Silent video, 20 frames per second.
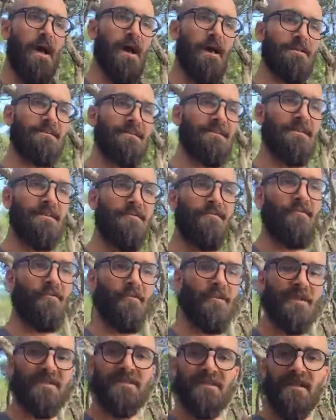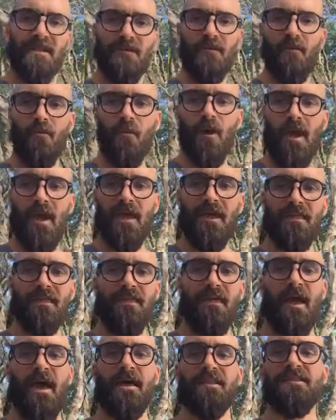deliver it in a way
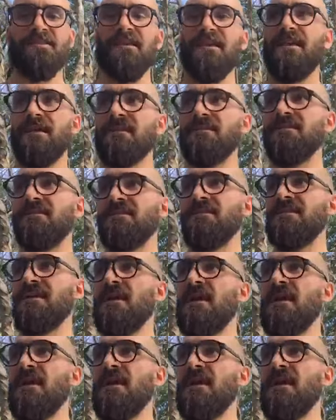that it's